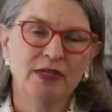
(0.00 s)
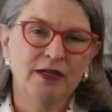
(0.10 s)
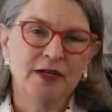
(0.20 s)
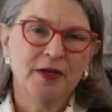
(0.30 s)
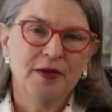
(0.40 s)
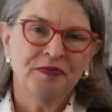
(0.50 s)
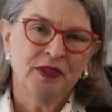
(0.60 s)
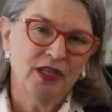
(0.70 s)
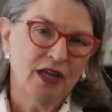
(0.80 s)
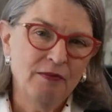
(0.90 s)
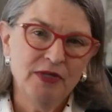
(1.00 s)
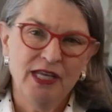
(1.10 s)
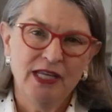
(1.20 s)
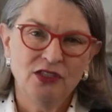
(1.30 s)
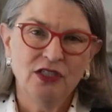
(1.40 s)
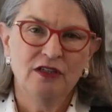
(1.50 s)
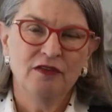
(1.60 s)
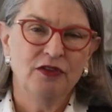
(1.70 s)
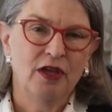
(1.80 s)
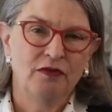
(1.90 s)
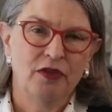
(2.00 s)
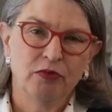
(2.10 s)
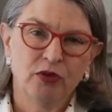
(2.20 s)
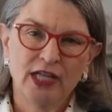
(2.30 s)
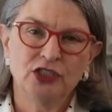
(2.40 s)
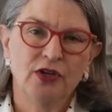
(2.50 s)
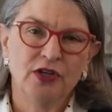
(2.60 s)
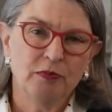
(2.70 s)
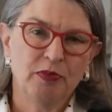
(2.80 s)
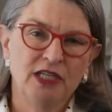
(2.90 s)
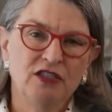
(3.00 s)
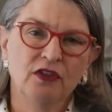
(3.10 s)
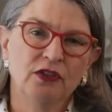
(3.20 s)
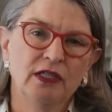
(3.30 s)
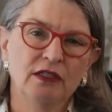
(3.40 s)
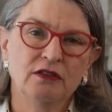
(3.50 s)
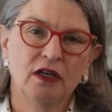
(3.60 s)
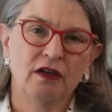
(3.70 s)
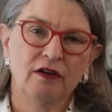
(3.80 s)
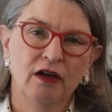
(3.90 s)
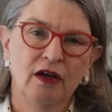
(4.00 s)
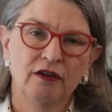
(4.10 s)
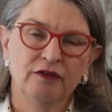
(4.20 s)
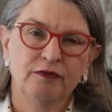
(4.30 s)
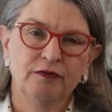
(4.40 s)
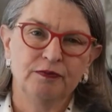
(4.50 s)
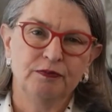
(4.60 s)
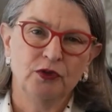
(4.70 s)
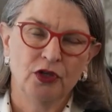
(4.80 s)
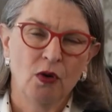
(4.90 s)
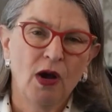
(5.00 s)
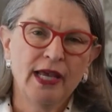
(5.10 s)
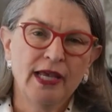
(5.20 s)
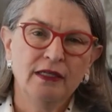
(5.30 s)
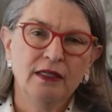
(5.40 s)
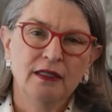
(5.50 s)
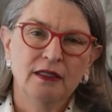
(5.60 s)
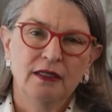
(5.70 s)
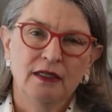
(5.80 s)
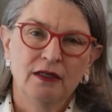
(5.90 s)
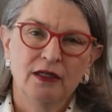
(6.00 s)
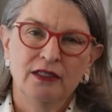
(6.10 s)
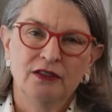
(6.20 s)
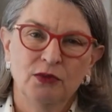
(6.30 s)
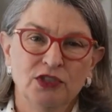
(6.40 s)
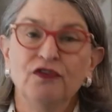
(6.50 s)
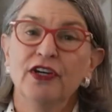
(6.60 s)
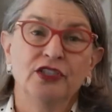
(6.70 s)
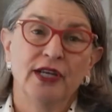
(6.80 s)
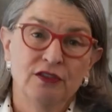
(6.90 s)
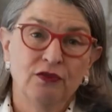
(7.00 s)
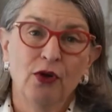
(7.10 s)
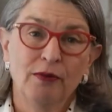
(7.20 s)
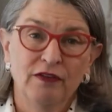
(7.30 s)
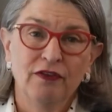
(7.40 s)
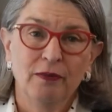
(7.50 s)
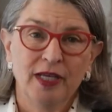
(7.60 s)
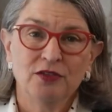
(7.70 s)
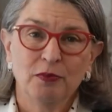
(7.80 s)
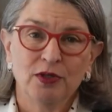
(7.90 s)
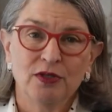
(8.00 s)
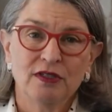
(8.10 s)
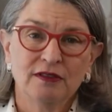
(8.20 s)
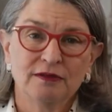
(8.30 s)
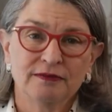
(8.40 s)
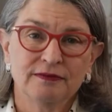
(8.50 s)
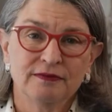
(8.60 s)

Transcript: And the combination of, of the pressure and the peacefulness of, uh, of the quiet is was very transformative for me as a person.